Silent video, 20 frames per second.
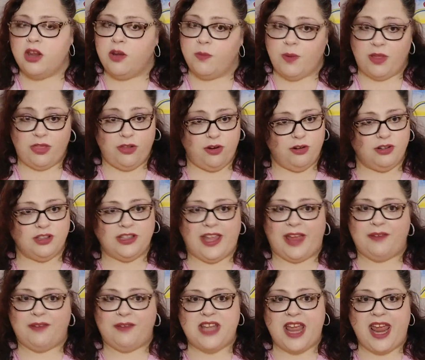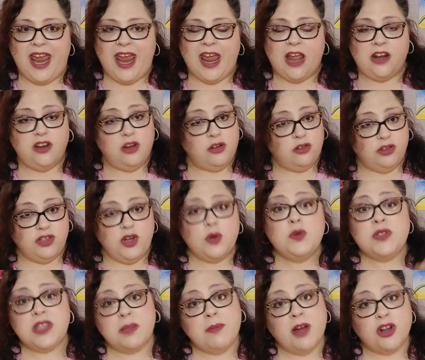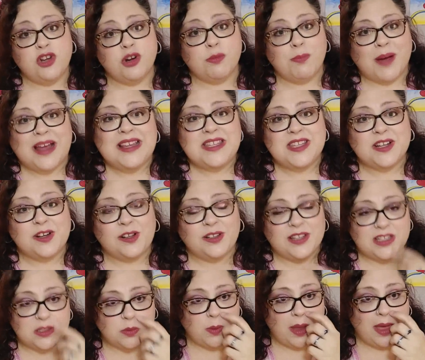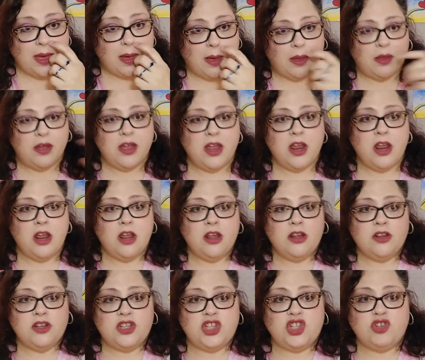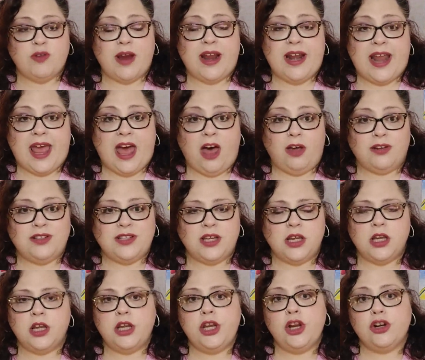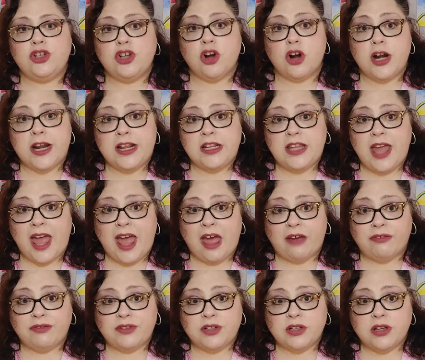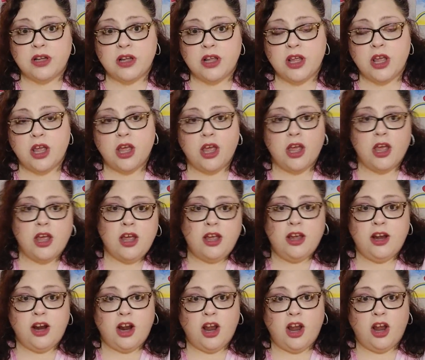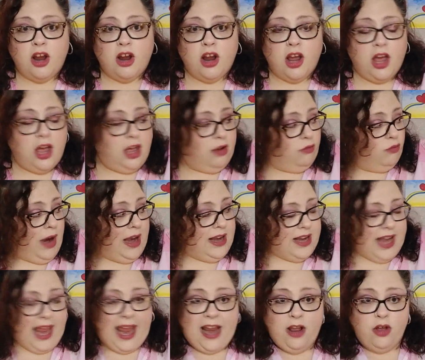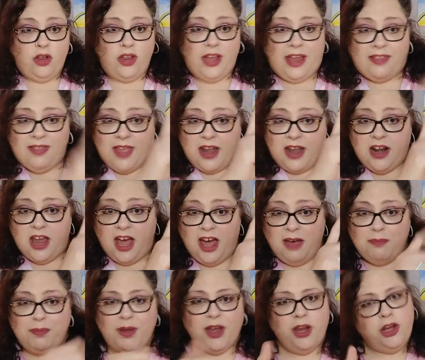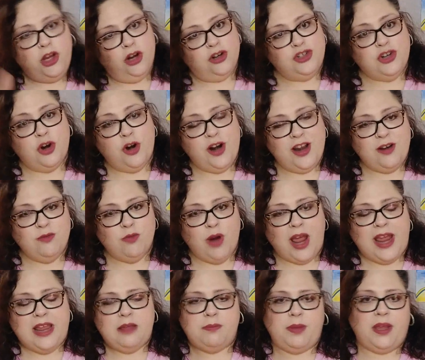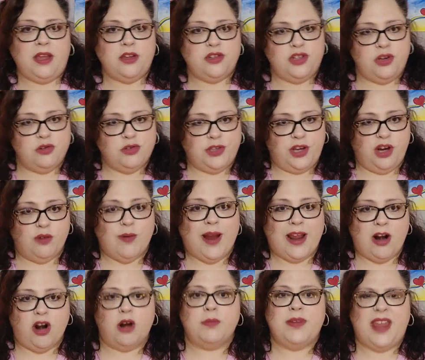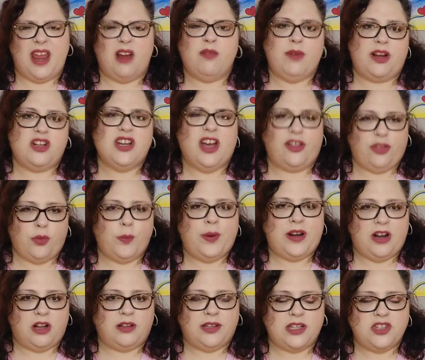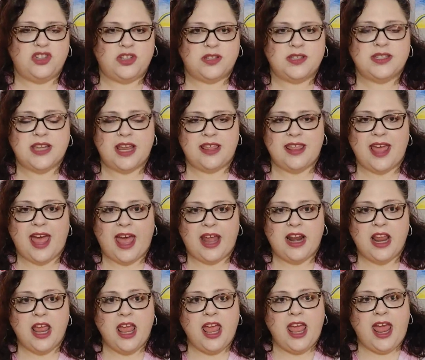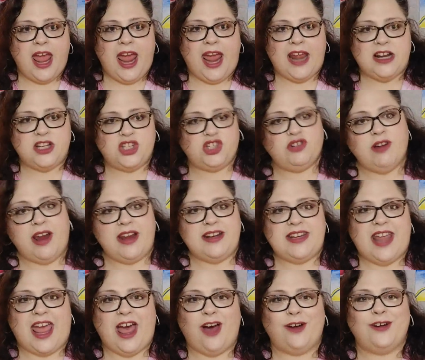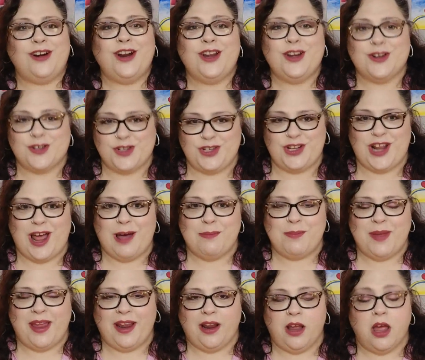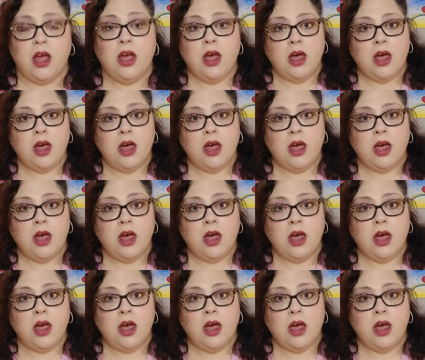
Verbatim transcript: with your left hand. You use them on your bicycle as well. Straight out, you're turning left. Right angle and then up, you're turning right, because usually your right arm can't reach out the window. Let's just say that. And straight down, you're stopping.